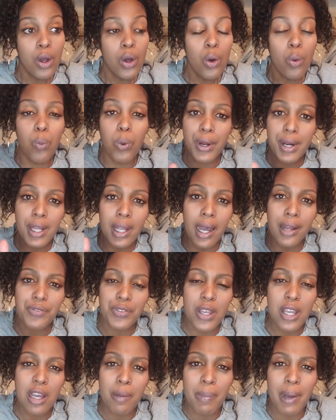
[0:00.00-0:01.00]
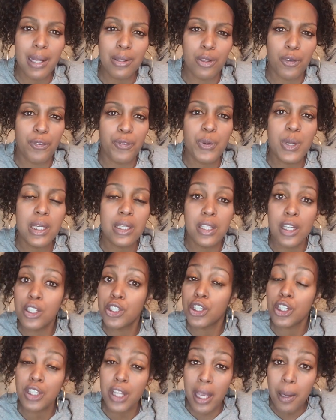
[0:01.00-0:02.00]
What do y'all think about the Freaknik?
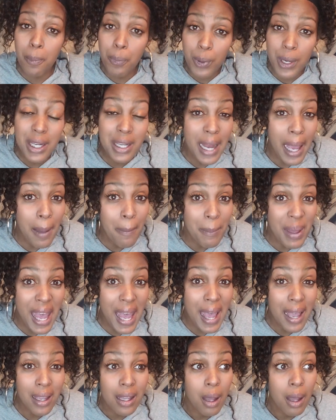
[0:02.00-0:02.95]
Should they bring that back?